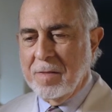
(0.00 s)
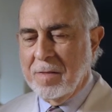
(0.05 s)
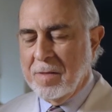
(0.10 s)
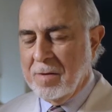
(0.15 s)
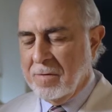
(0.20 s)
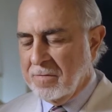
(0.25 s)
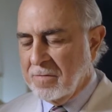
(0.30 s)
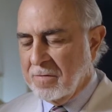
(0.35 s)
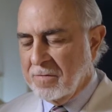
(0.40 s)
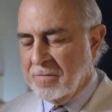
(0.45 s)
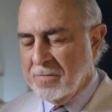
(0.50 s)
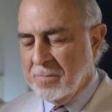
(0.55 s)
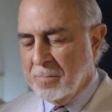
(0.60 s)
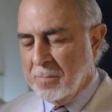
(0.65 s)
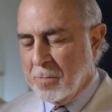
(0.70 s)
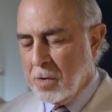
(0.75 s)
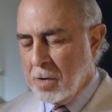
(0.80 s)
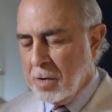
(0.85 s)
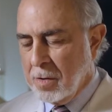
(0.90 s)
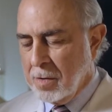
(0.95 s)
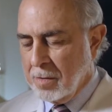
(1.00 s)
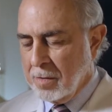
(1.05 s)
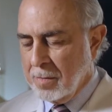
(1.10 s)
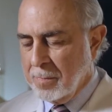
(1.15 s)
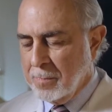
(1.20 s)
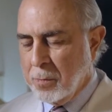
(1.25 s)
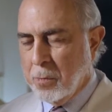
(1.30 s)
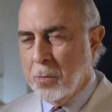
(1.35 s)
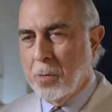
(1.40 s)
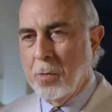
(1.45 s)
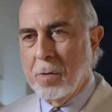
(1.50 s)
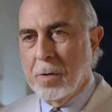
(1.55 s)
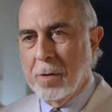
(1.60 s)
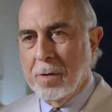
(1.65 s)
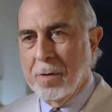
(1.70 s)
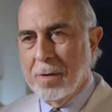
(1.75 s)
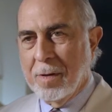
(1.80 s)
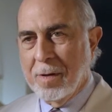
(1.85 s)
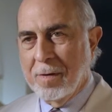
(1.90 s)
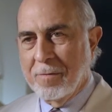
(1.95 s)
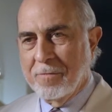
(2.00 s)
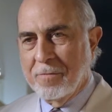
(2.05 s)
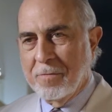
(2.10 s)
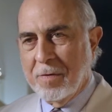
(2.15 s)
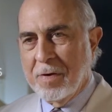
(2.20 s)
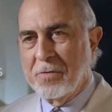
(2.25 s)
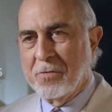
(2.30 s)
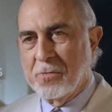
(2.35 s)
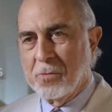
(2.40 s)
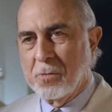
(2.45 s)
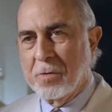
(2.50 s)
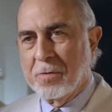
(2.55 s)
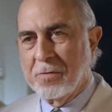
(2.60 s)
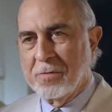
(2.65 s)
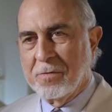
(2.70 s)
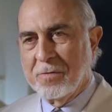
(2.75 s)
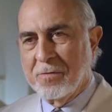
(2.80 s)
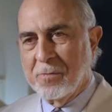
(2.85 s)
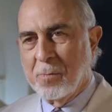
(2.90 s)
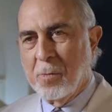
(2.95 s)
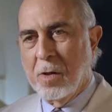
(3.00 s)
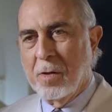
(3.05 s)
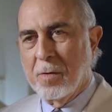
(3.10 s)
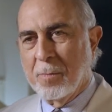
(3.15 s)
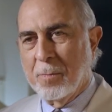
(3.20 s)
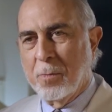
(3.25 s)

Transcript: there's a smaller pool of resource, a smaller